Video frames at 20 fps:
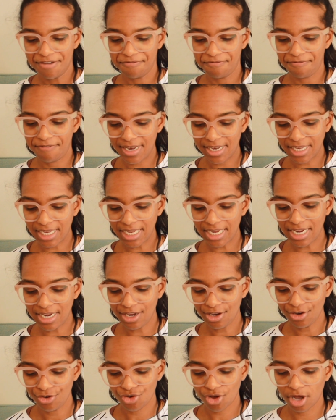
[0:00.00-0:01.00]

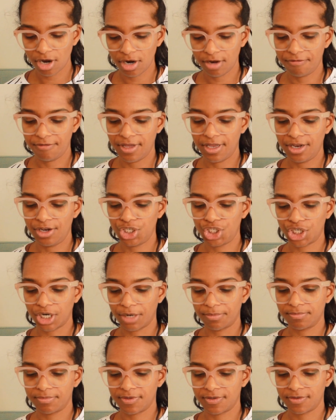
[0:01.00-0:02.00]
Finlay, Donovan
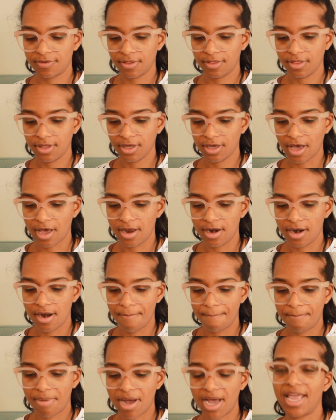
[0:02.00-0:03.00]
Jumps the Gun
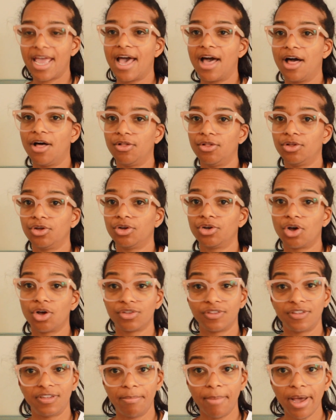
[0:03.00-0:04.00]
by L.
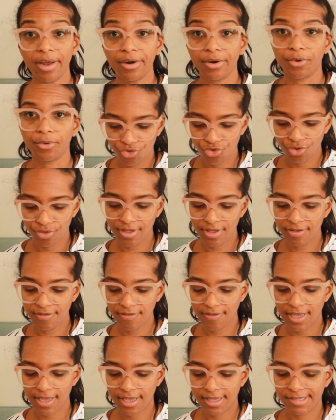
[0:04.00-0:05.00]
Cosimano. So this
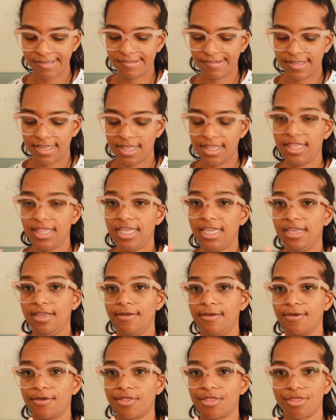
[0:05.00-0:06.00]
is the
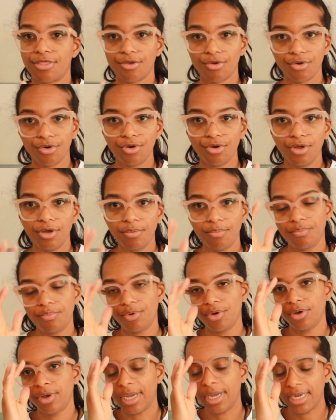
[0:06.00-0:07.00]
third
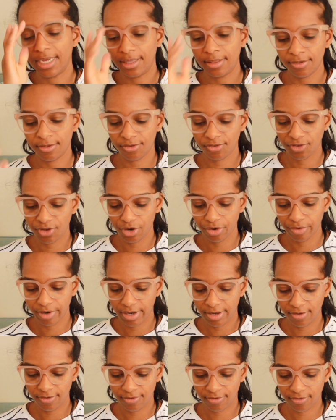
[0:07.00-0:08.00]
book in the
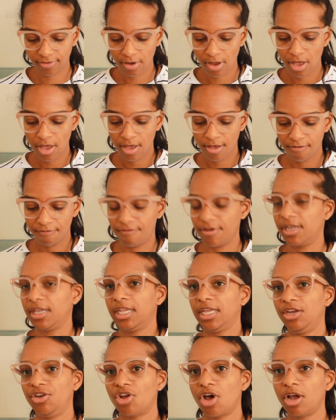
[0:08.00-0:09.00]
series,
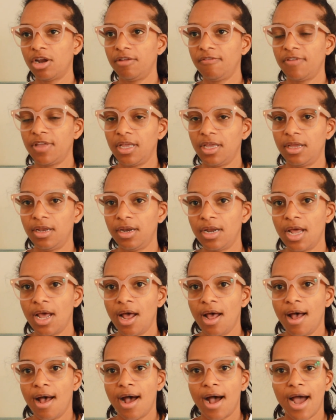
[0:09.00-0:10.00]
Finlay, Donovan.
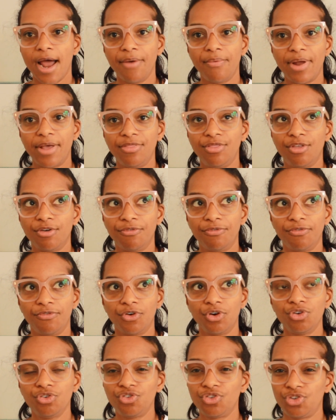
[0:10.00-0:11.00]
I read the
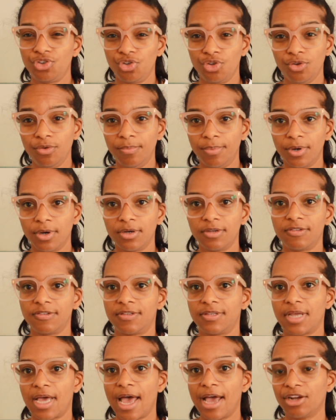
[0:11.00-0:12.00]
first two
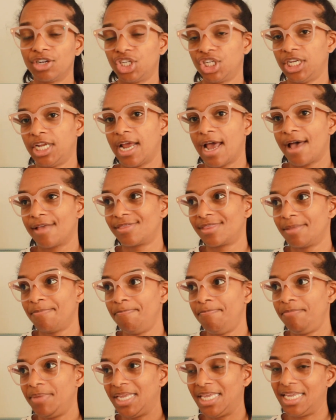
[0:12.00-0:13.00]
books actually at
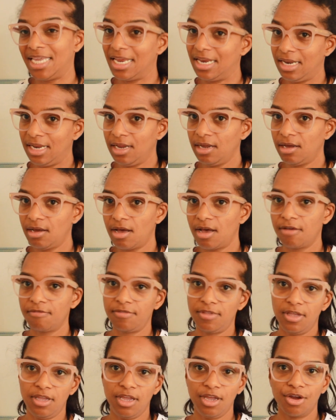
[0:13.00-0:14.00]
the beginning of
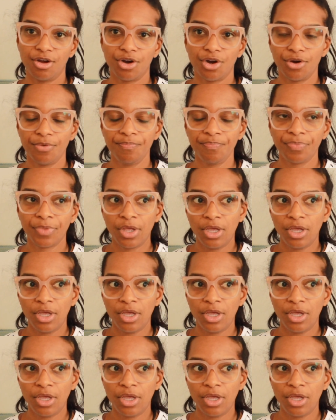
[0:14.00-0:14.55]
the year.